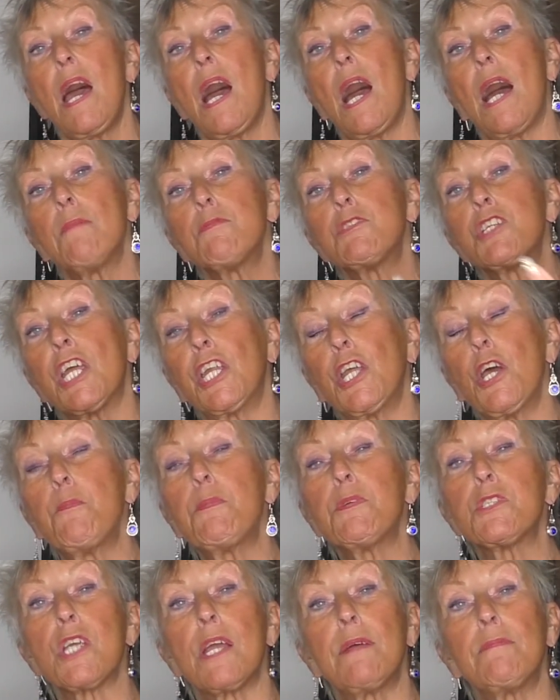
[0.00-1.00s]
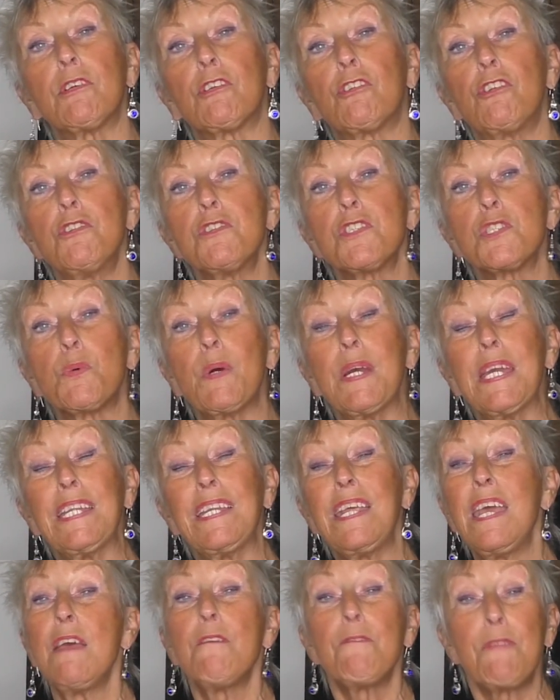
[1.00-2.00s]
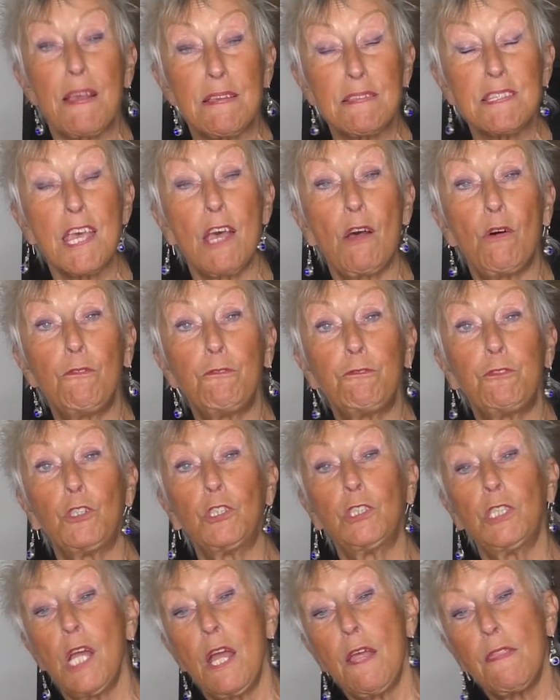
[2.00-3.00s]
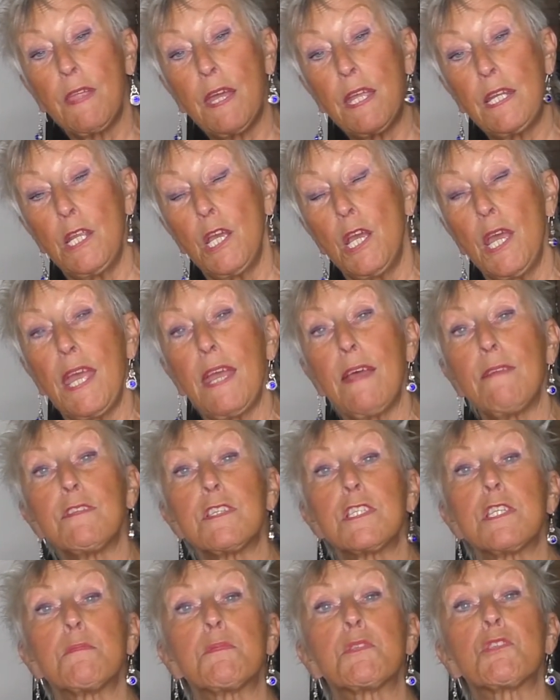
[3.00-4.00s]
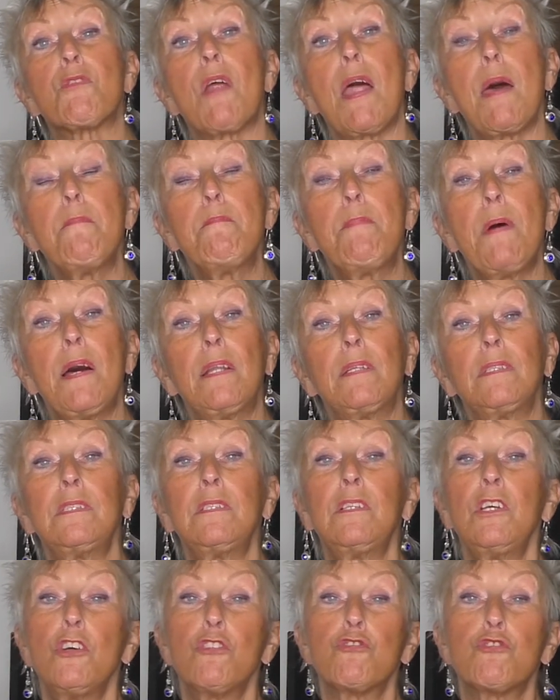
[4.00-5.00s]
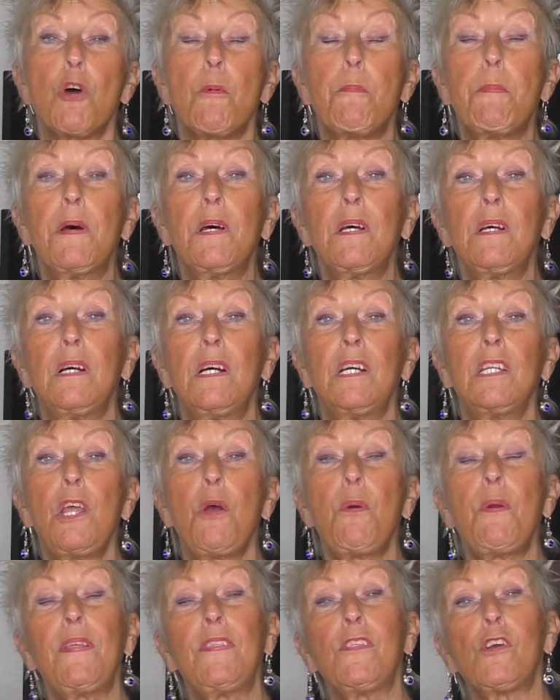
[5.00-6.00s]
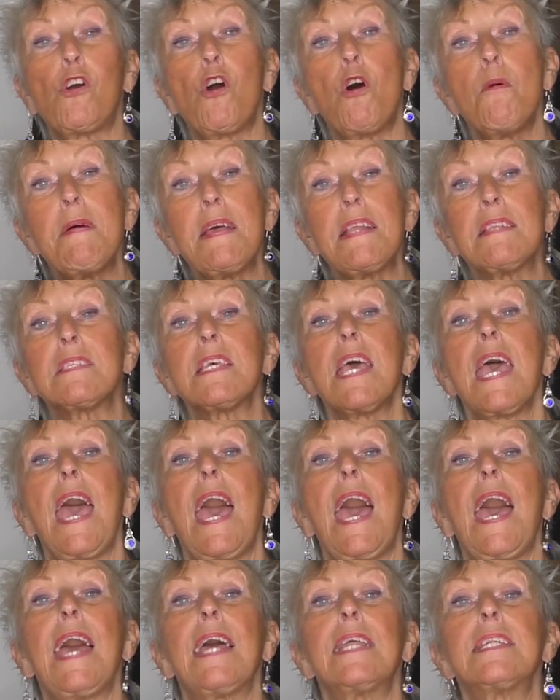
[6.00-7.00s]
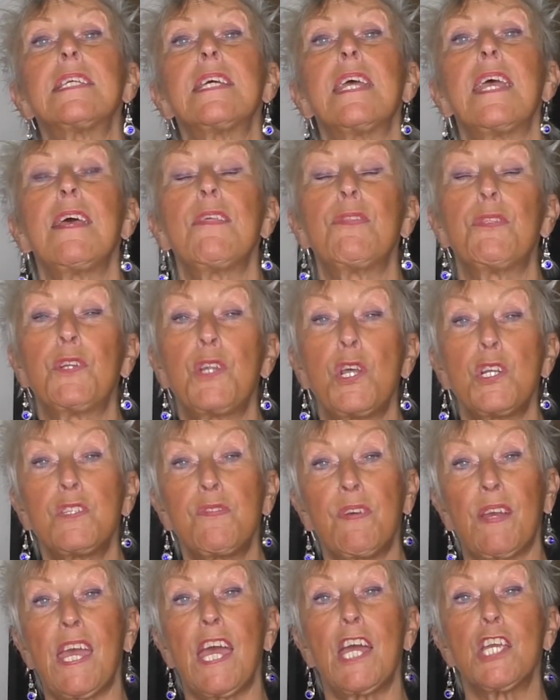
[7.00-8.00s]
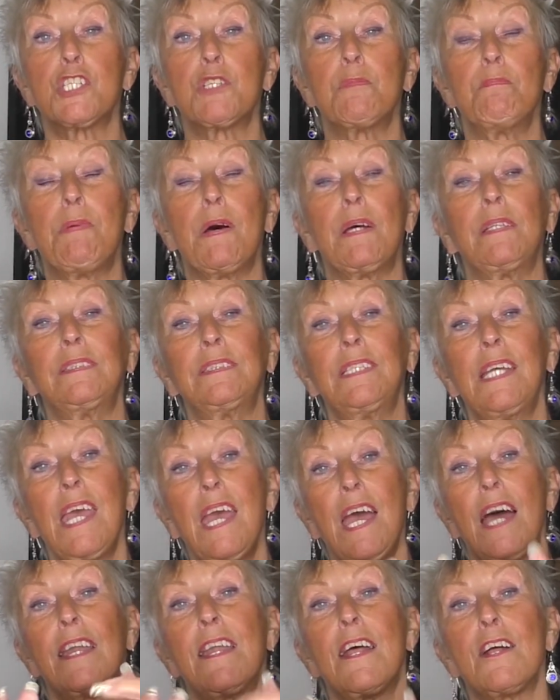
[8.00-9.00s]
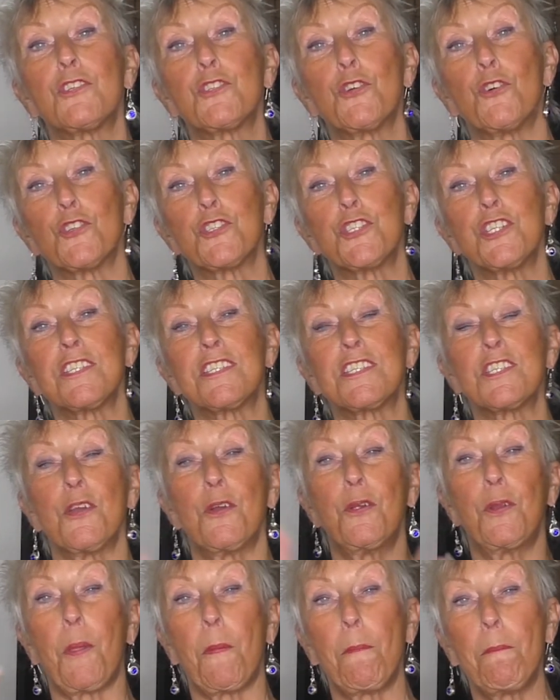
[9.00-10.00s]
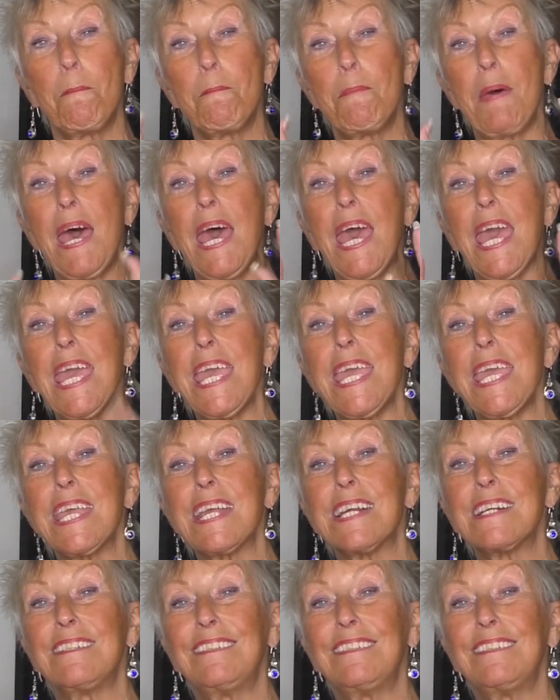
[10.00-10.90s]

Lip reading: I'm Jan Obery, I'm the Cruise Queen. If that's helpful, then hit the subscribe button, drop a note in the comments and hit the notification button, and I'll talk to you soon. Bye.